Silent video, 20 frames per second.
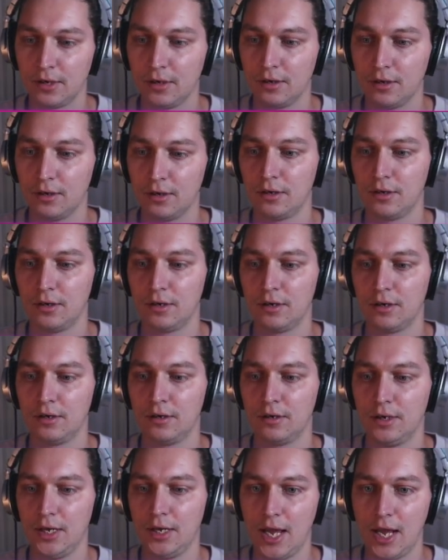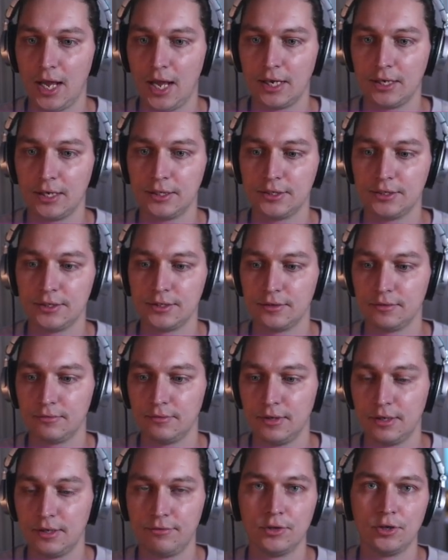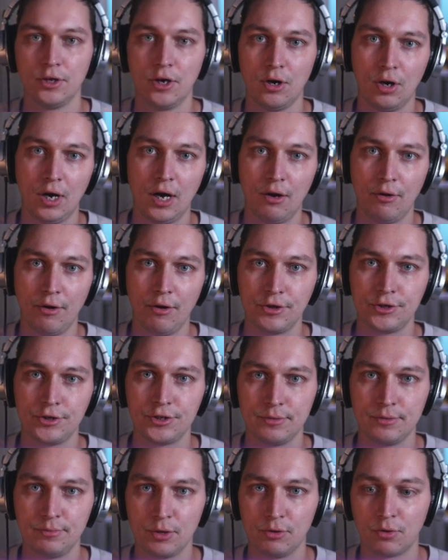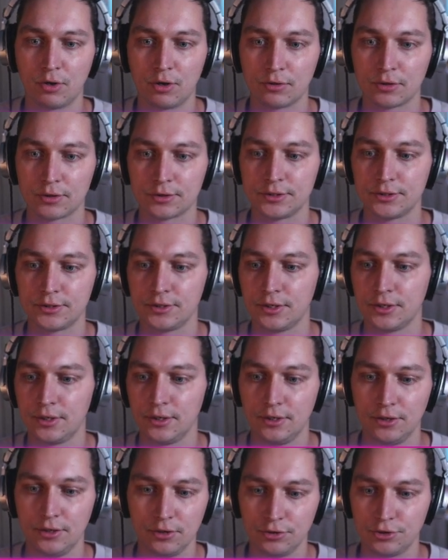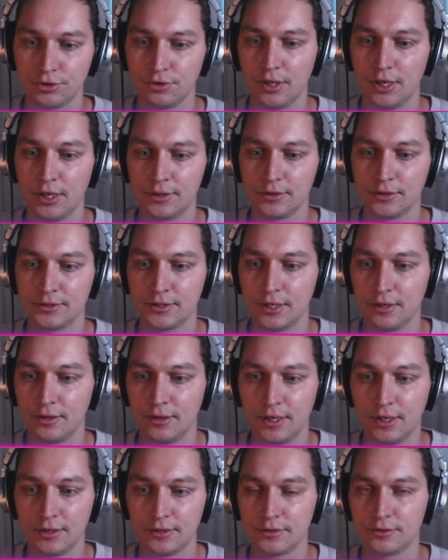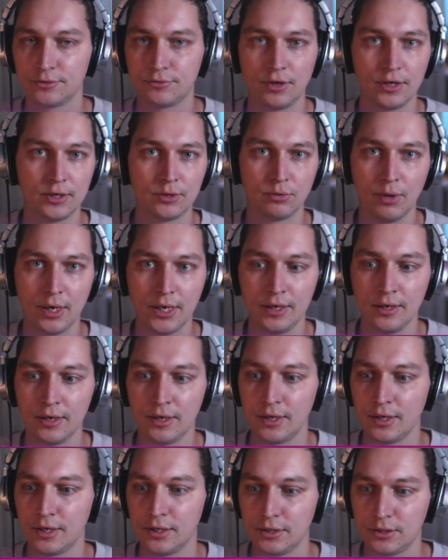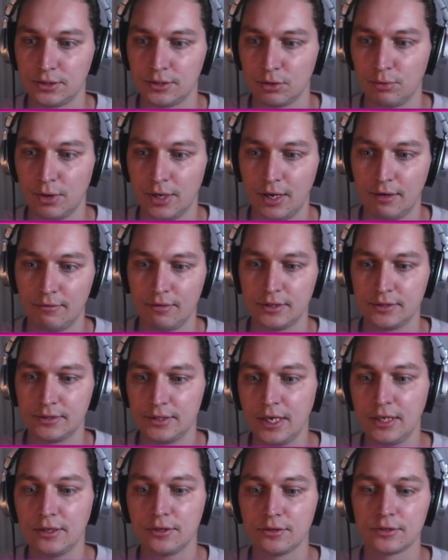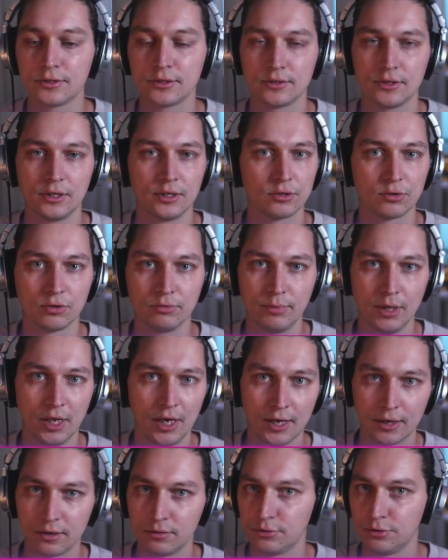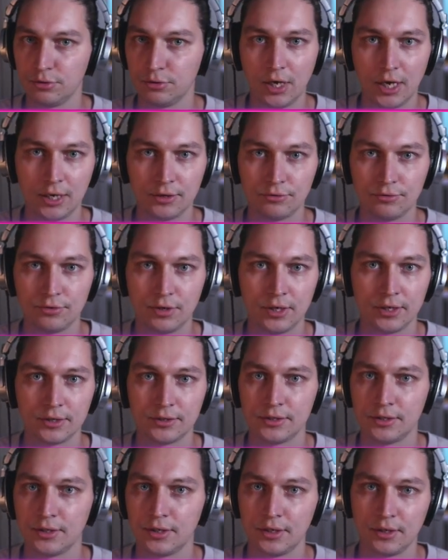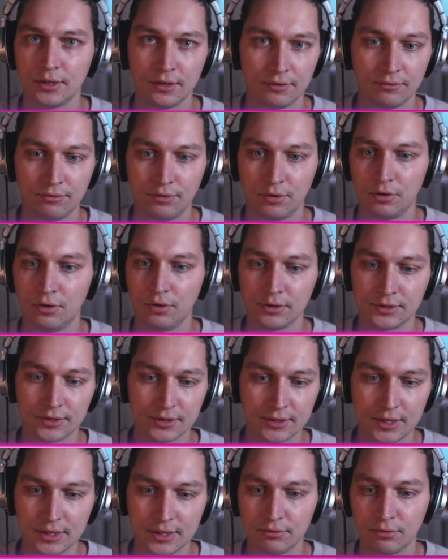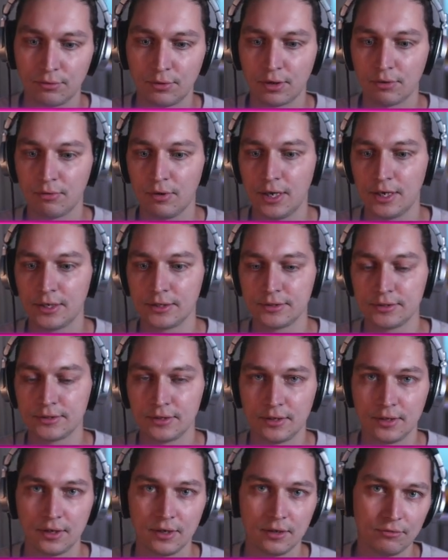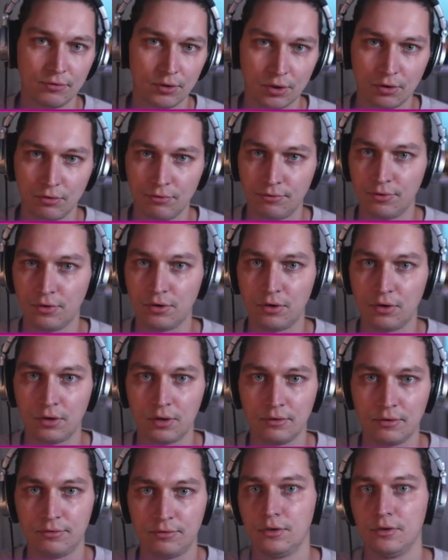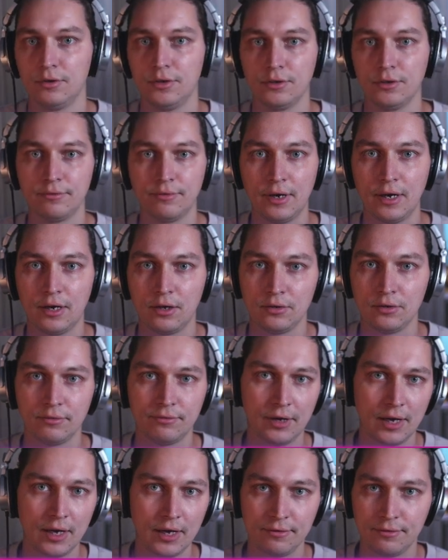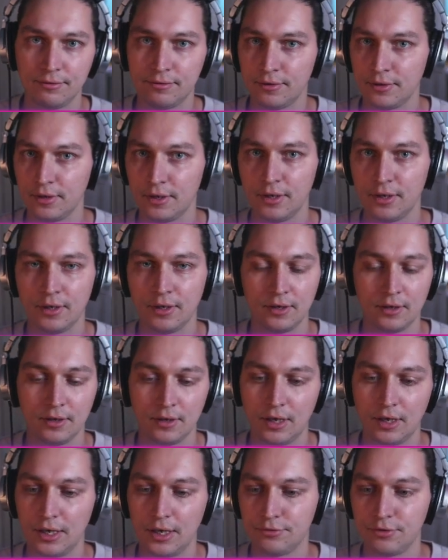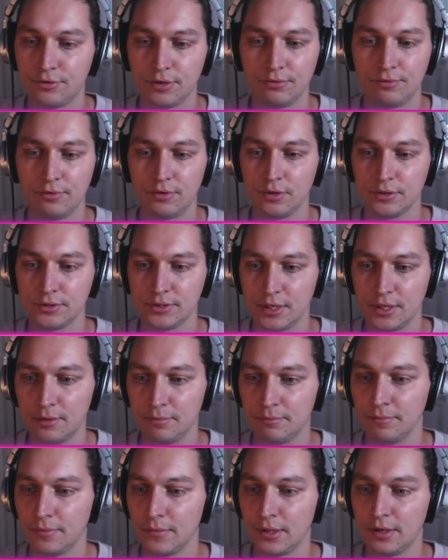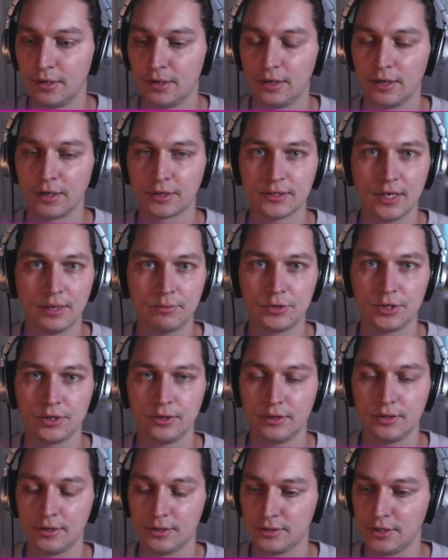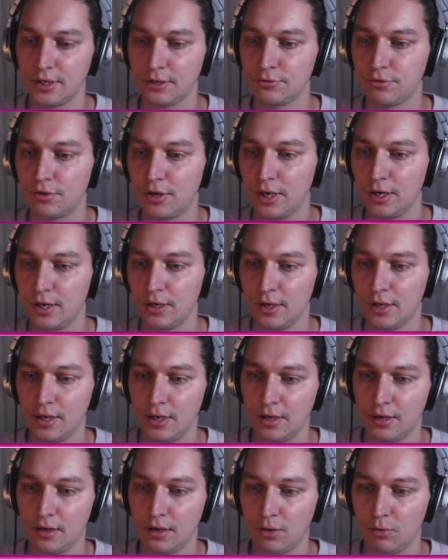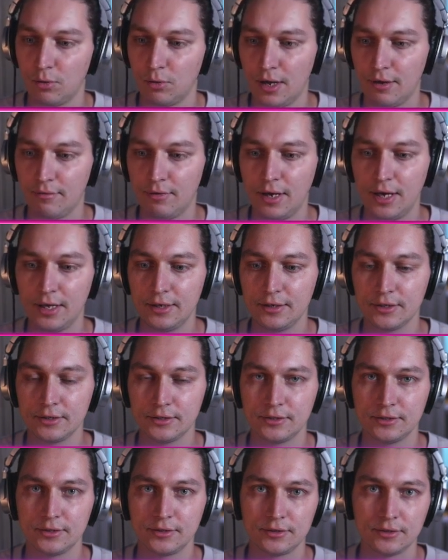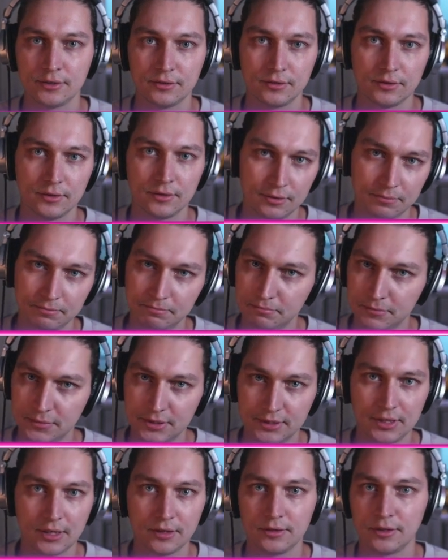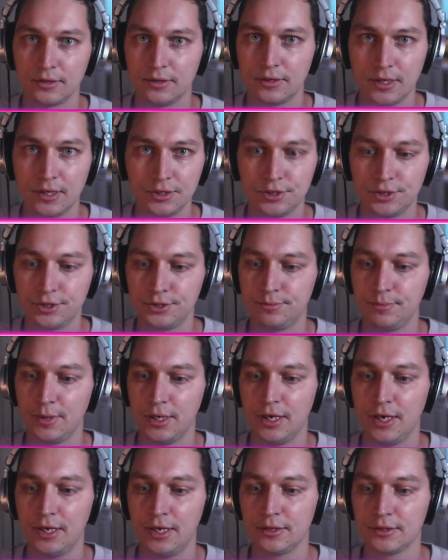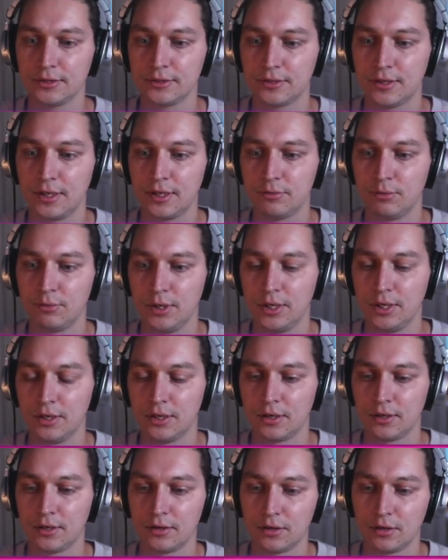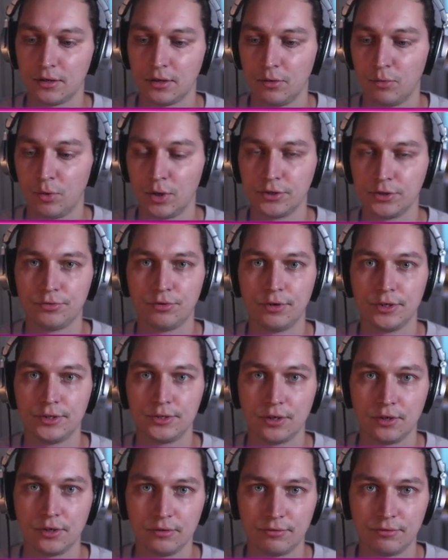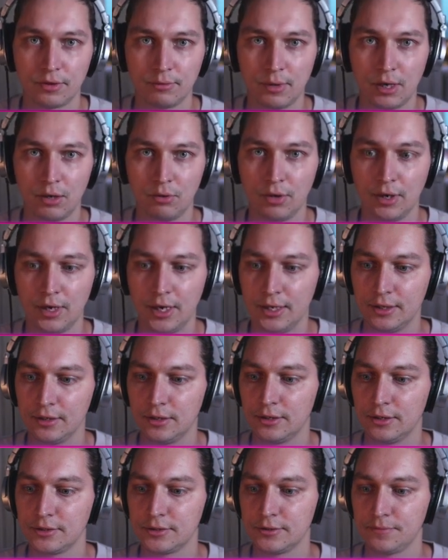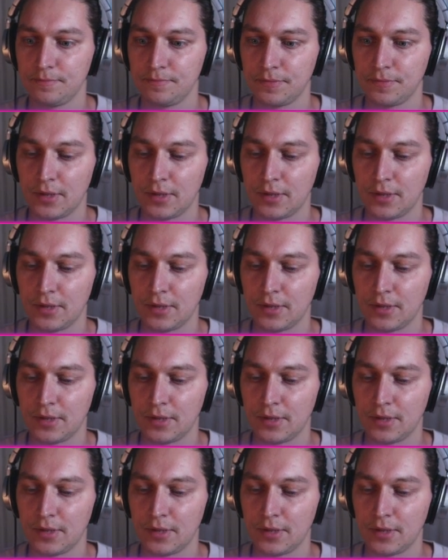And if you know how HTTP works, you should understand that straight away. So we have the status. It could be like 200 for successful request, 404 for not found, 500 for some exception, etc. We have headers, standard HTTP headers that we want to return from our handlers.